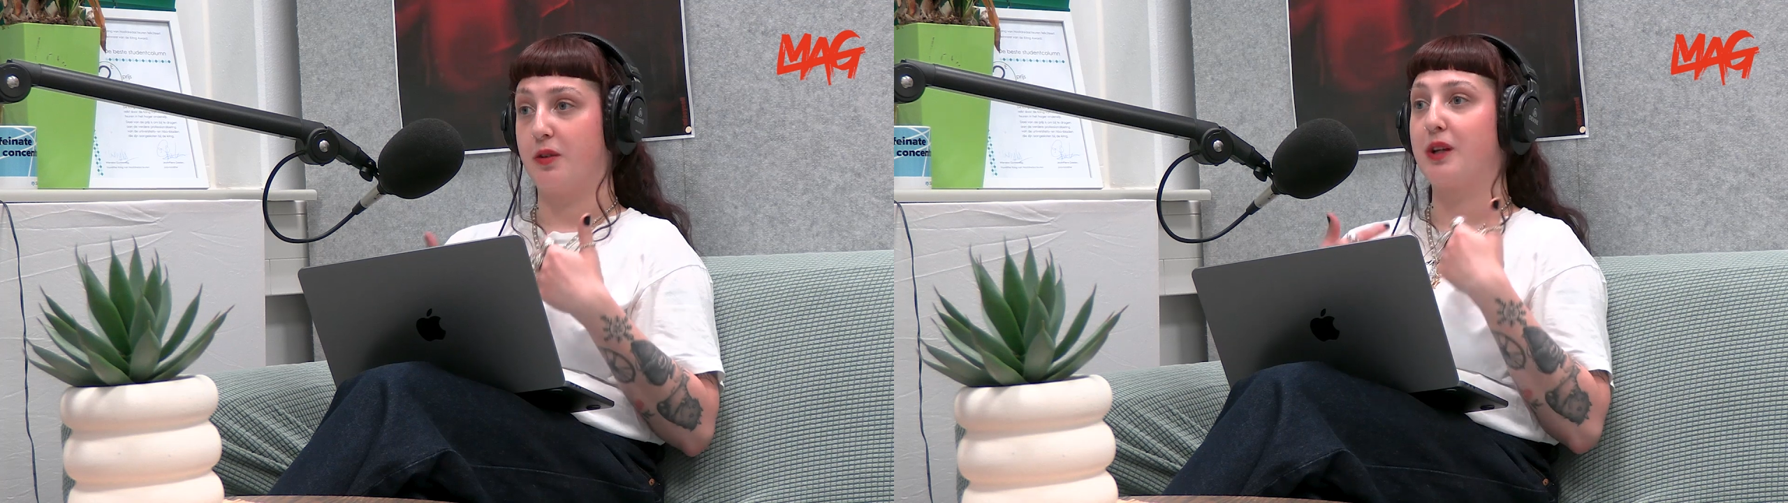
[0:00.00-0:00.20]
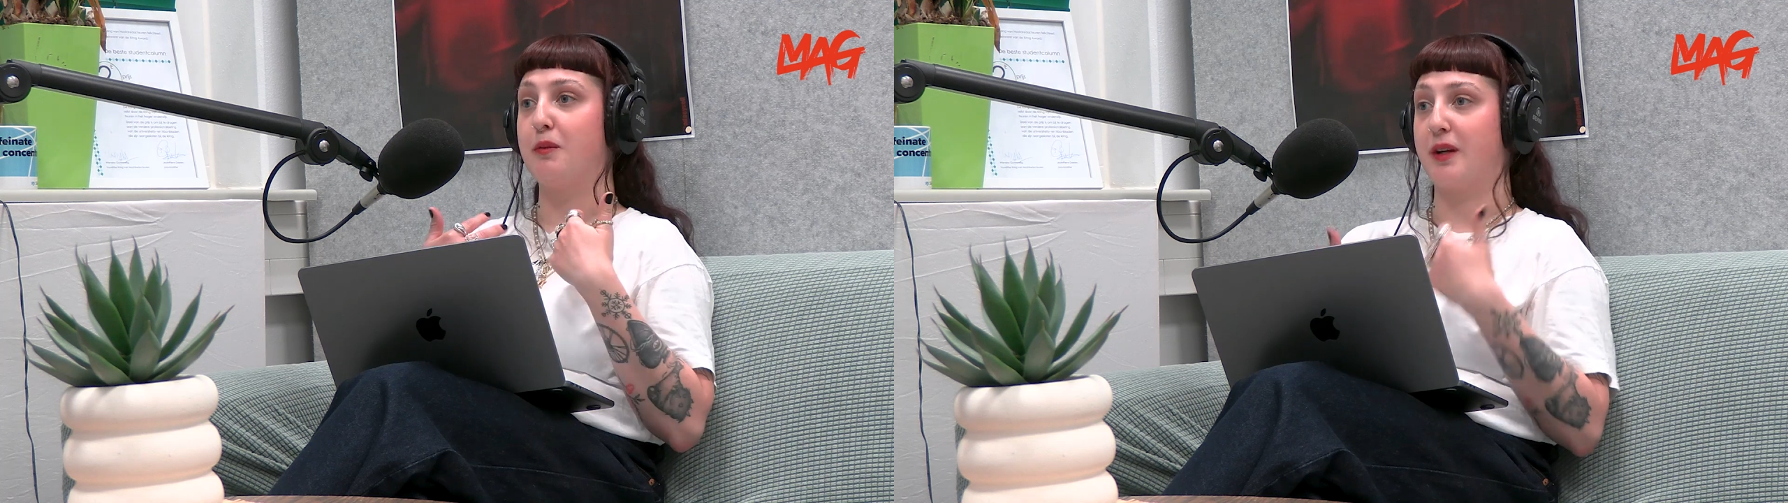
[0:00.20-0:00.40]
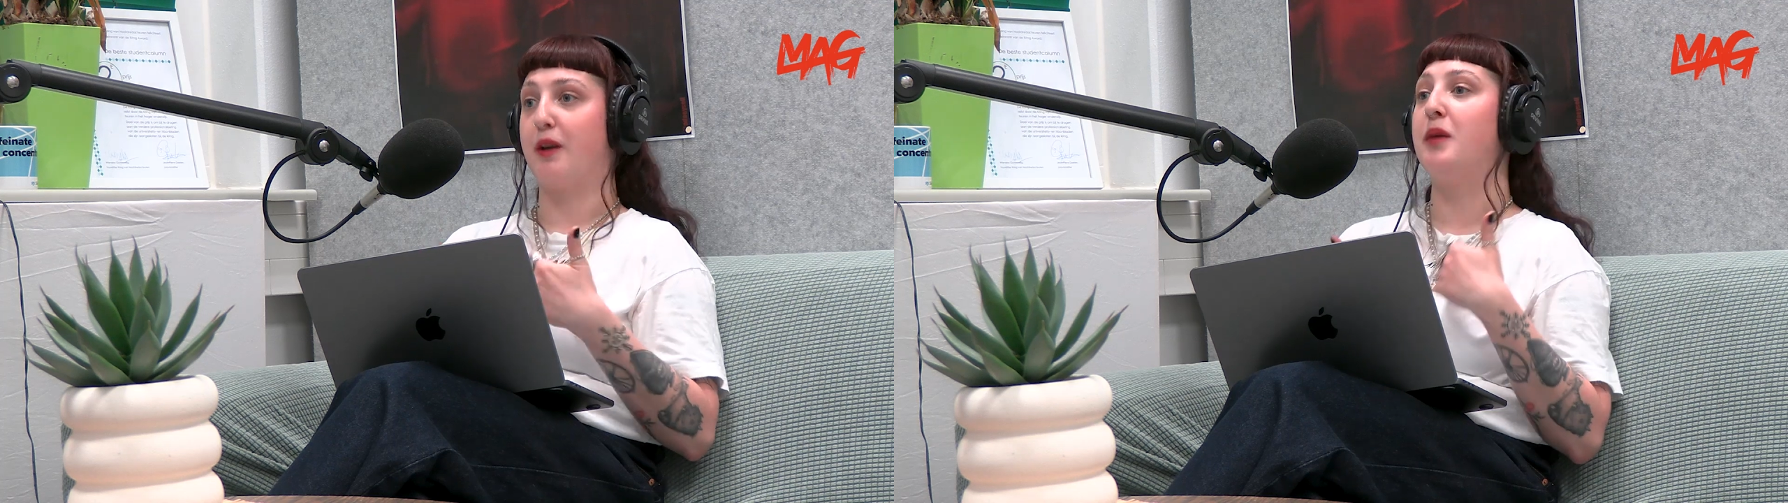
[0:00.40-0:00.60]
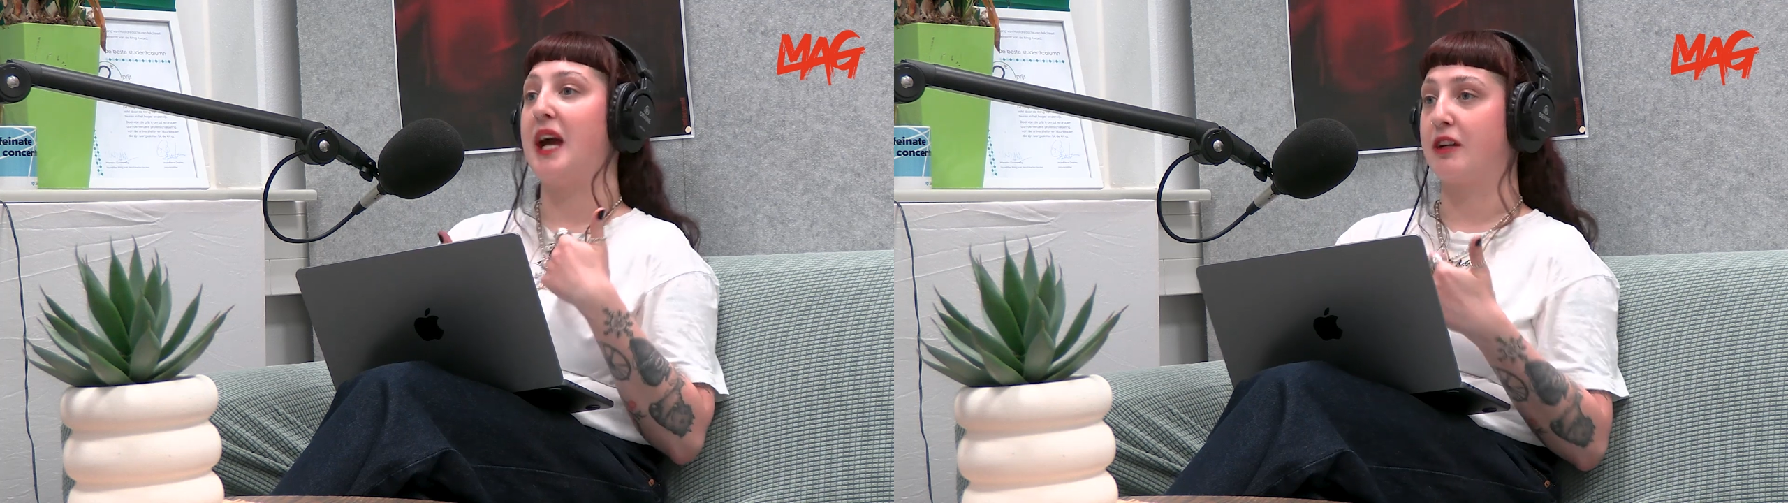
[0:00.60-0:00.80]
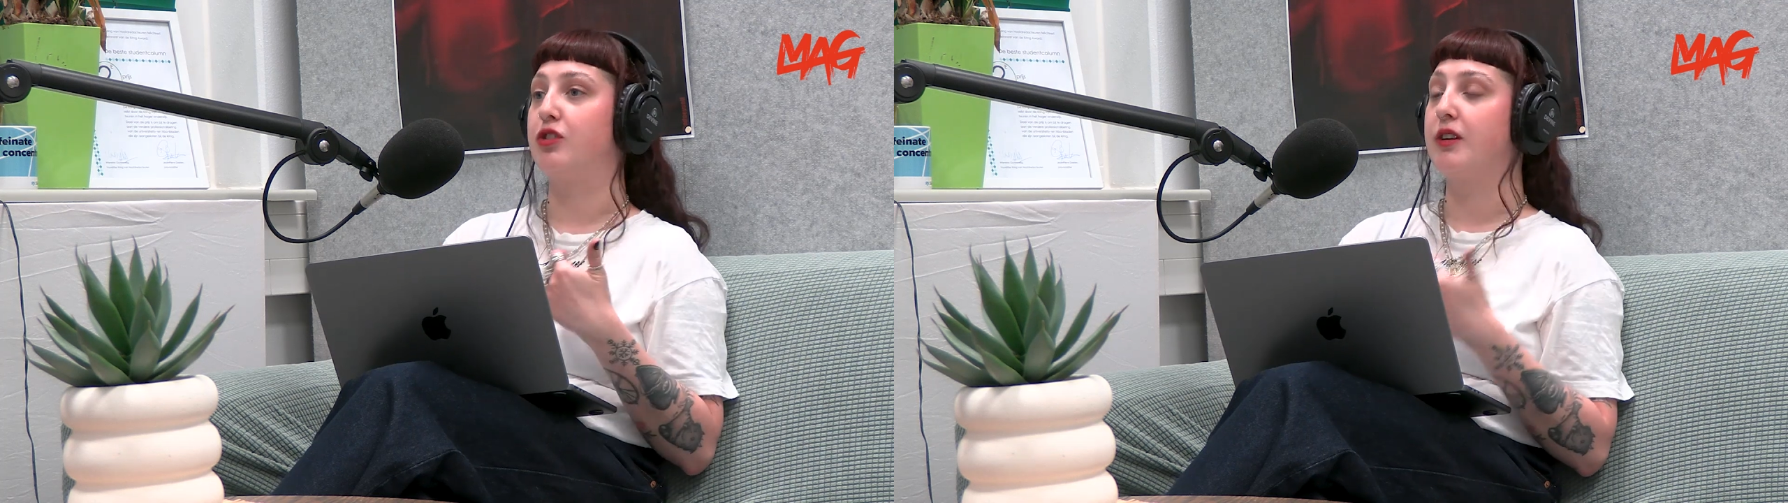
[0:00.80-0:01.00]
okay, but I'm
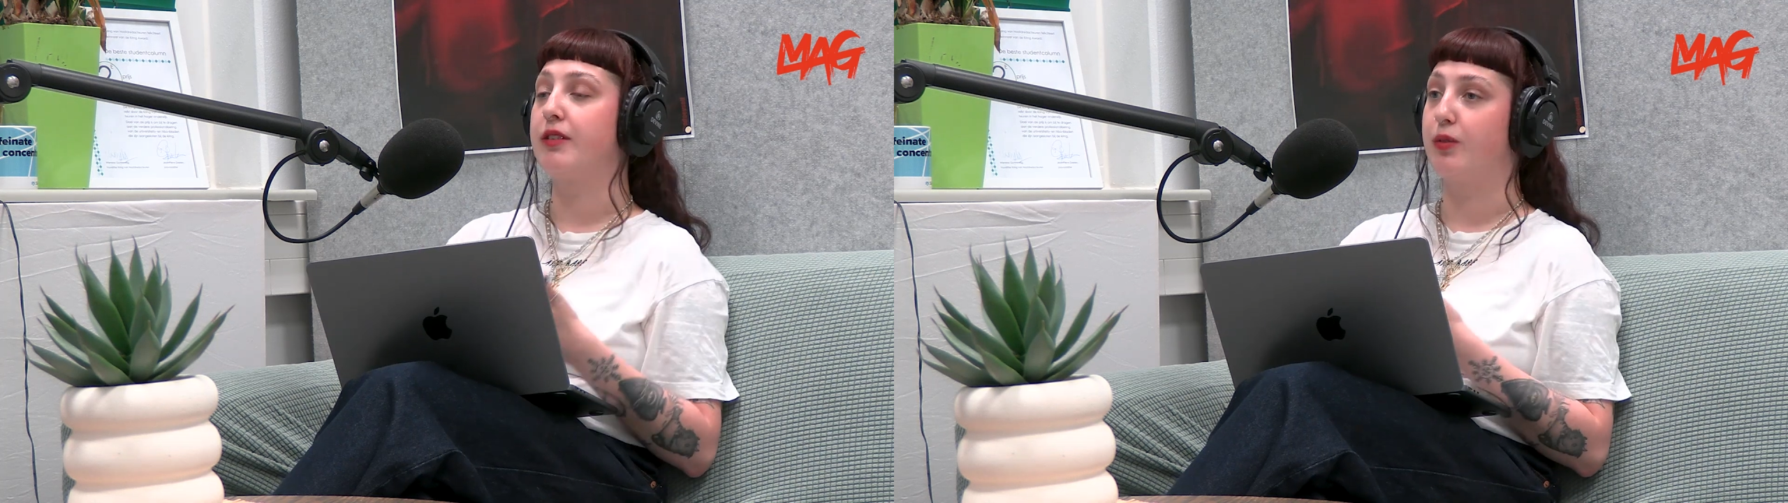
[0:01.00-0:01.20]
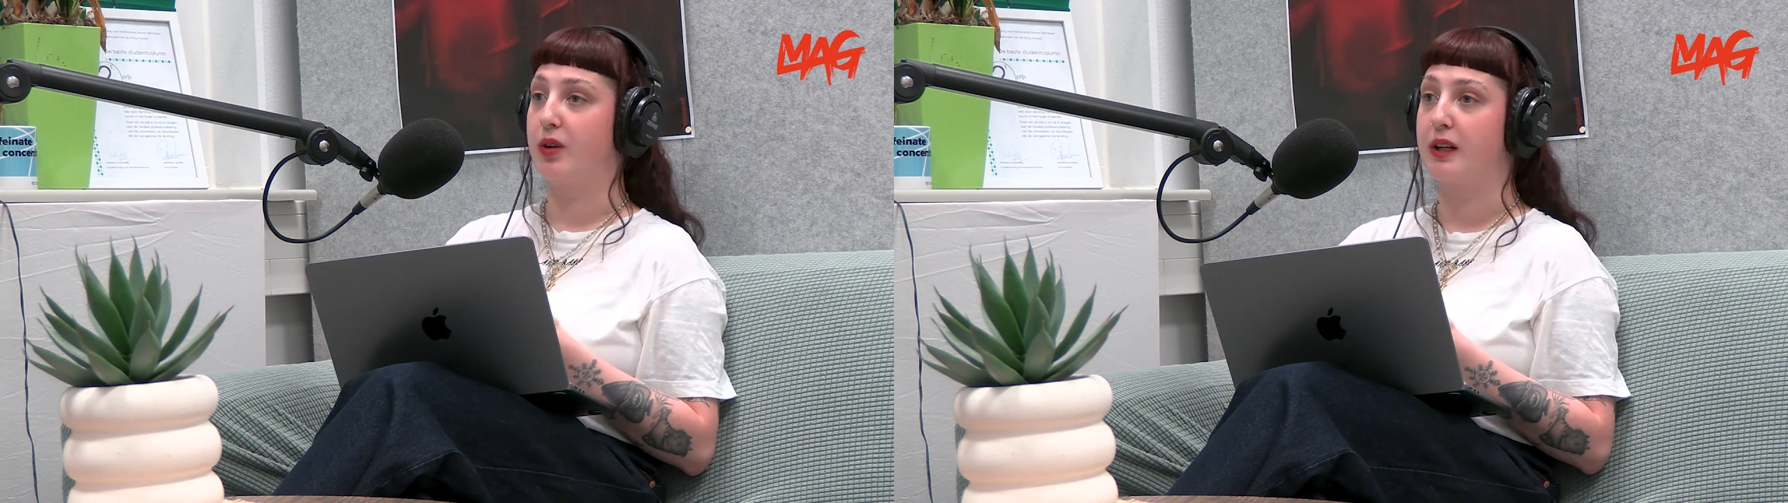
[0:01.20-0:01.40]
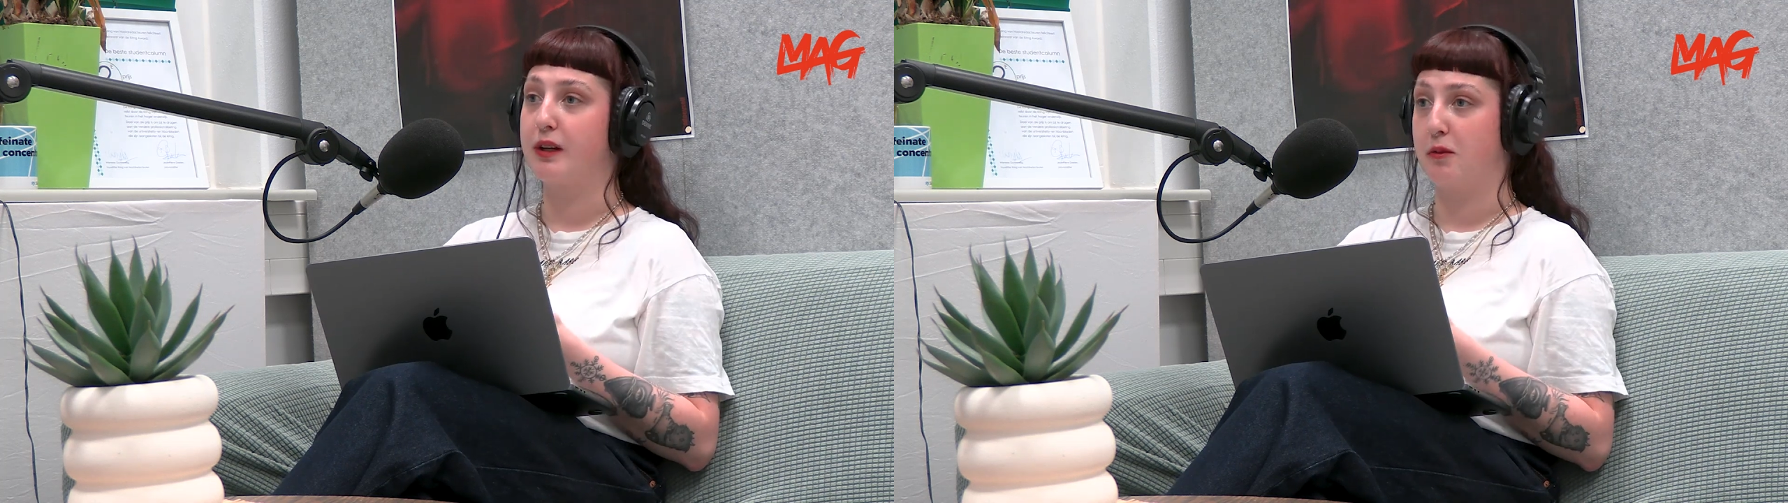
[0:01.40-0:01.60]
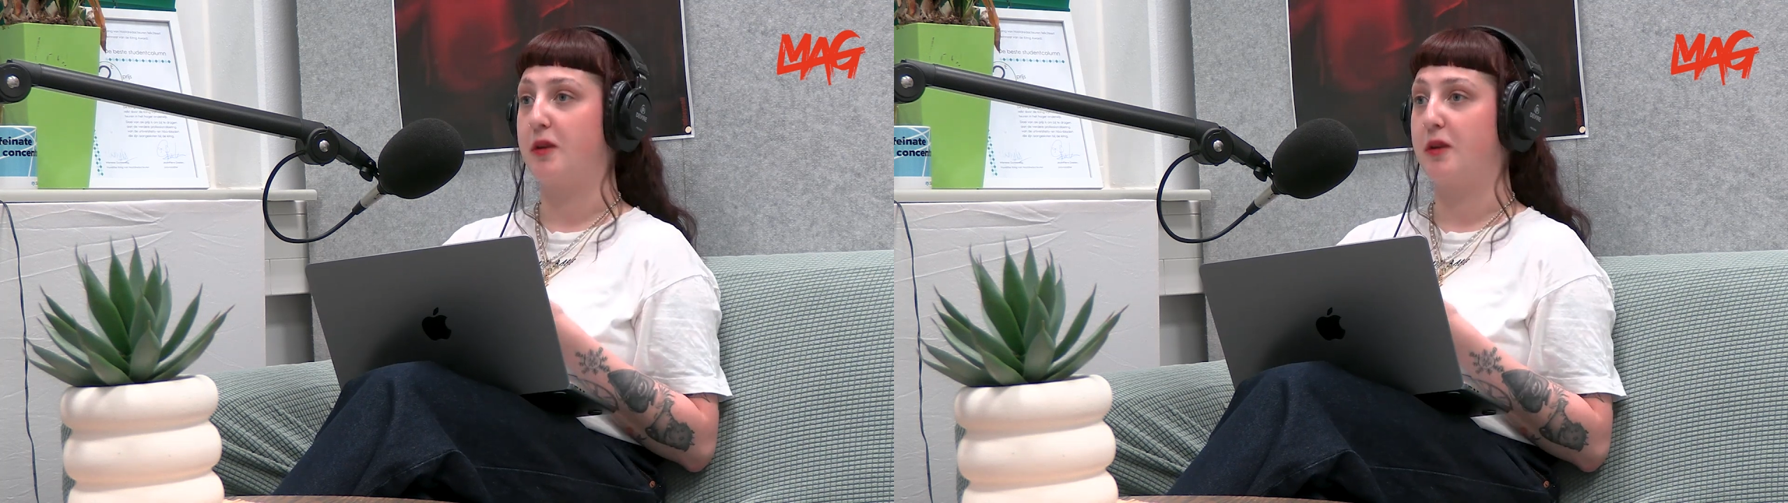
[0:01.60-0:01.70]
actually struggling with